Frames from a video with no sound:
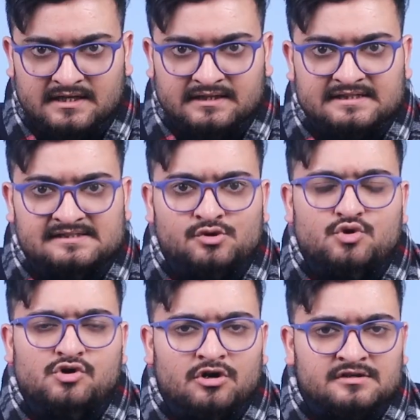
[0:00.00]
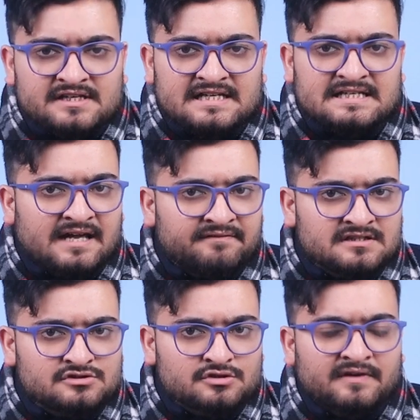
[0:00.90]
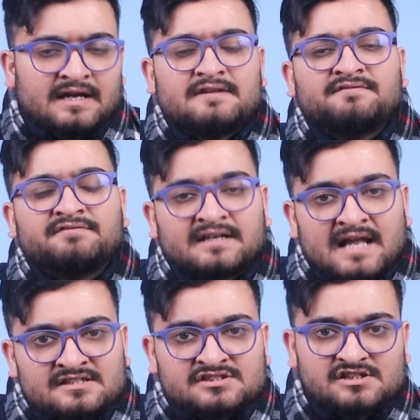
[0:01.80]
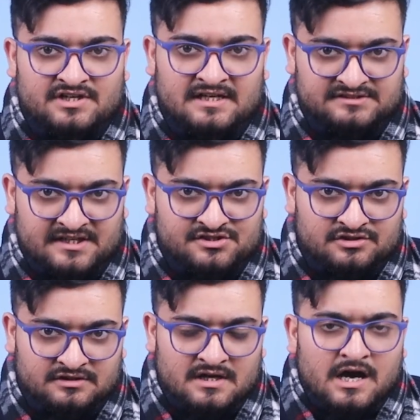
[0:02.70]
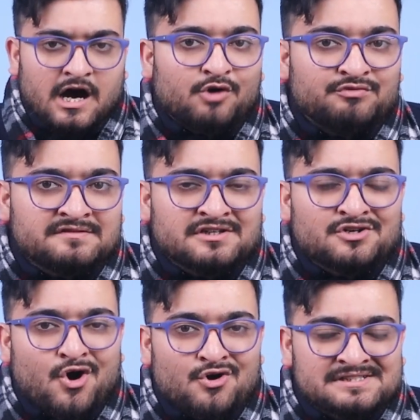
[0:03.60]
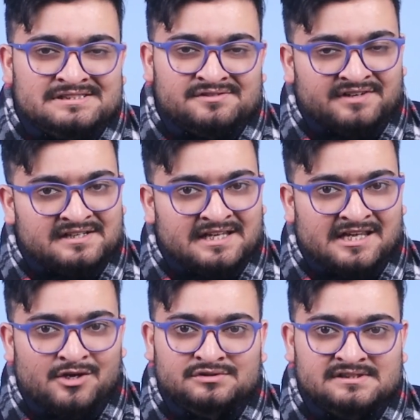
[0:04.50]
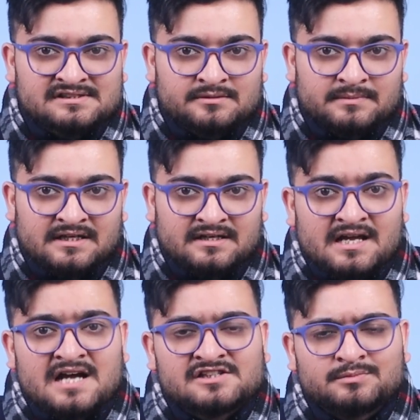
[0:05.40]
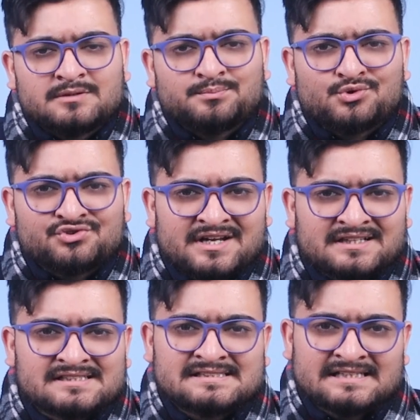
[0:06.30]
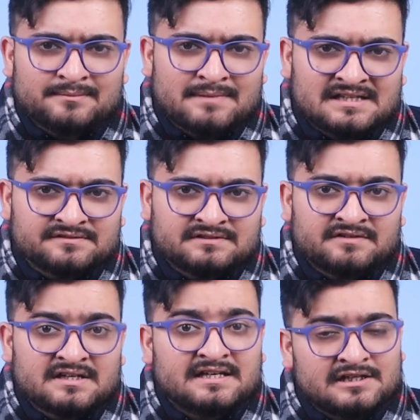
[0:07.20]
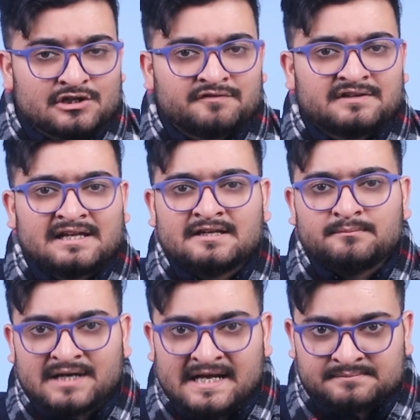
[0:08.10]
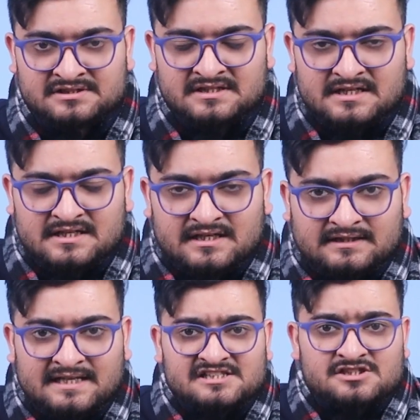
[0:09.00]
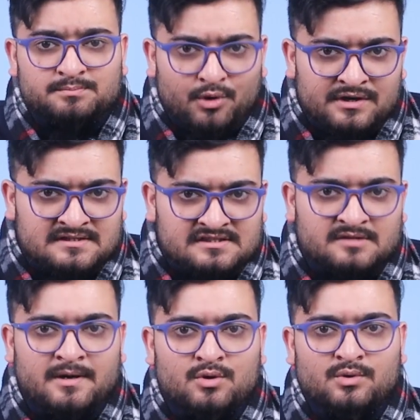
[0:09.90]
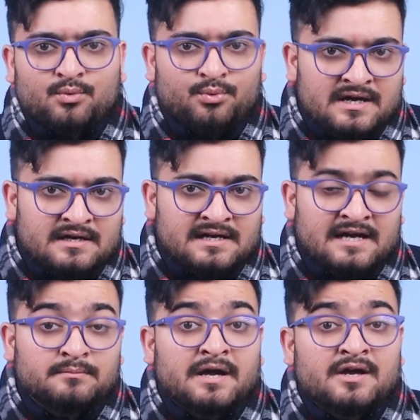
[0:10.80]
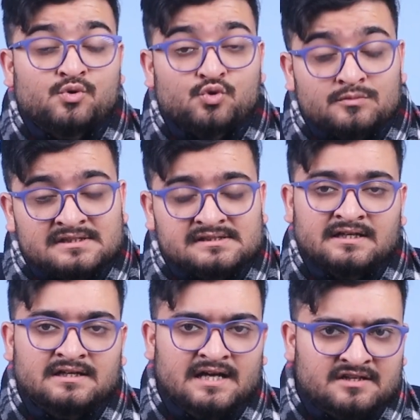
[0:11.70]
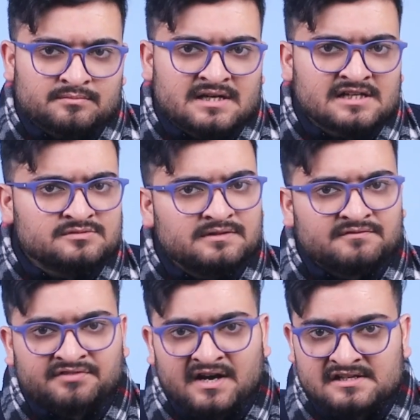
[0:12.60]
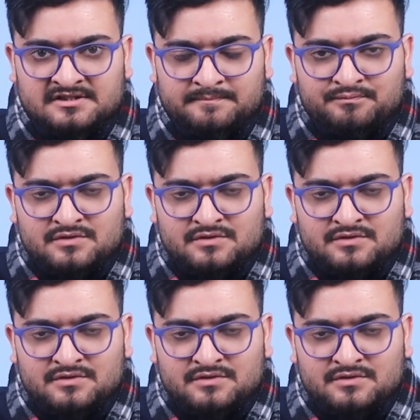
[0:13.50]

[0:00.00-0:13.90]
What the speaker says: There is no concrete evidence of any financial transaction. However, the Congress-friendly ecosystem in India has been portraying the same as if they were guilty of taking bribes. The next point is about where and by whom this indictment has been filed.